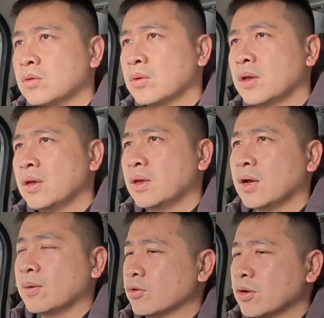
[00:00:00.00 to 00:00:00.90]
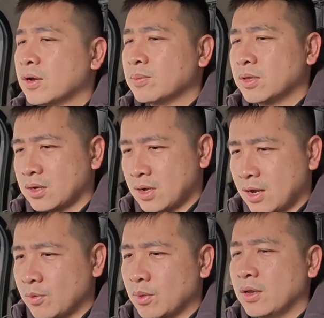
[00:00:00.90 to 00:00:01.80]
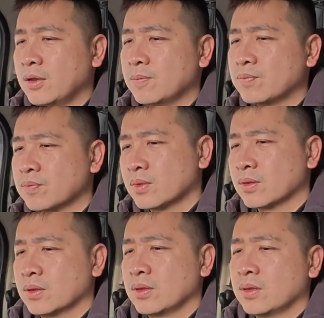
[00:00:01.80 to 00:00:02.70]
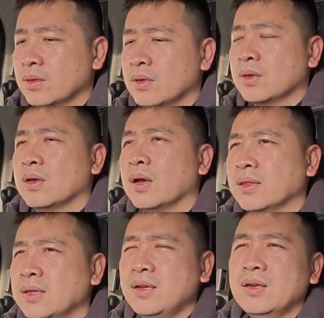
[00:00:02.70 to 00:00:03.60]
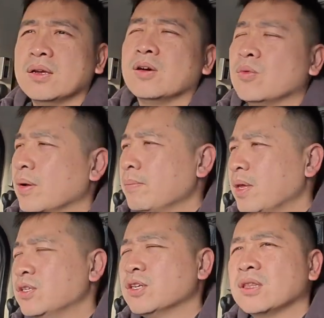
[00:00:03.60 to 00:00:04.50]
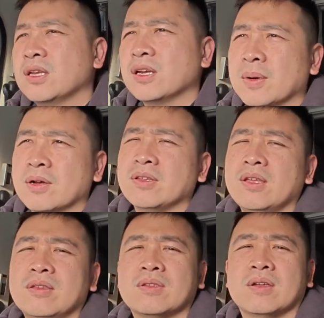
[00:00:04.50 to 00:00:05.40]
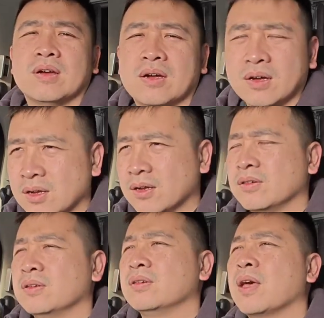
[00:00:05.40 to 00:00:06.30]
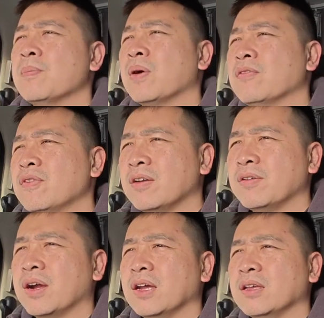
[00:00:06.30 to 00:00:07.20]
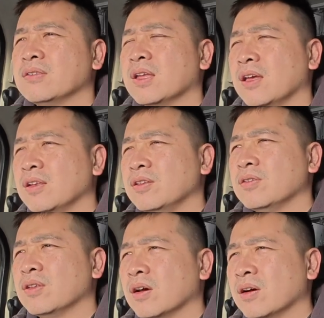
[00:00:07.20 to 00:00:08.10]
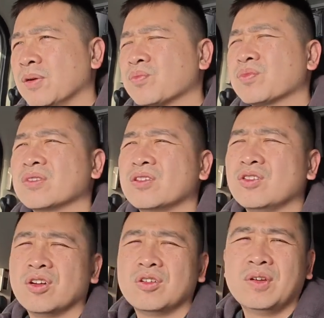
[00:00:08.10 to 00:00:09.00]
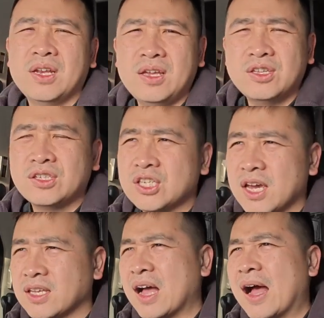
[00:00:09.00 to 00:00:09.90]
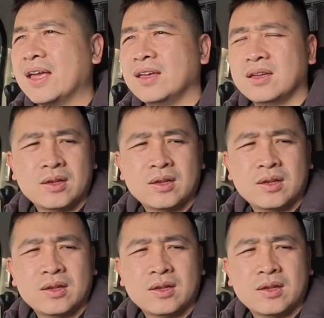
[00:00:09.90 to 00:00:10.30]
Okay, I'm going up the highway. I think one major thing about this campervan, right, is that you gotta really check the height,